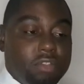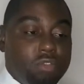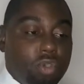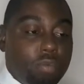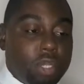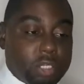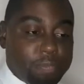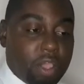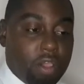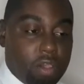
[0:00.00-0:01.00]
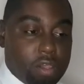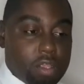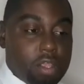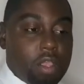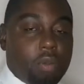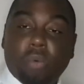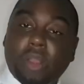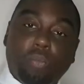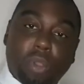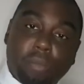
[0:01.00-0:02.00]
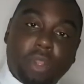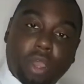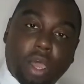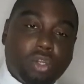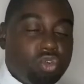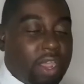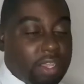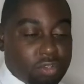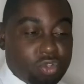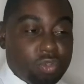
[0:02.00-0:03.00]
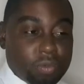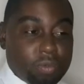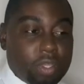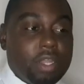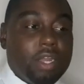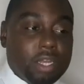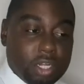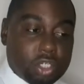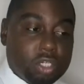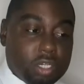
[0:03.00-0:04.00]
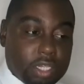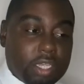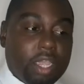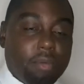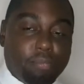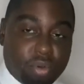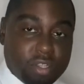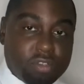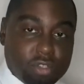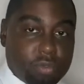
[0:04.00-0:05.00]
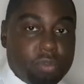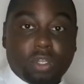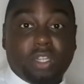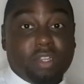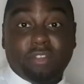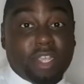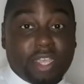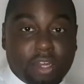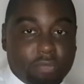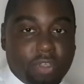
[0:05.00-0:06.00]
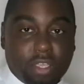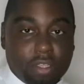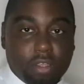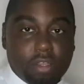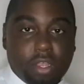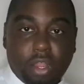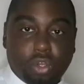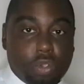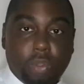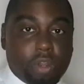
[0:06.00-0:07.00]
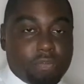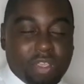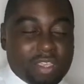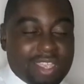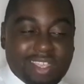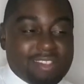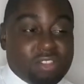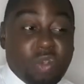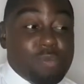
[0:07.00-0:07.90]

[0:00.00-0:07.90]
so much better when women are trying to literally impress you and say anything and do anything. It's so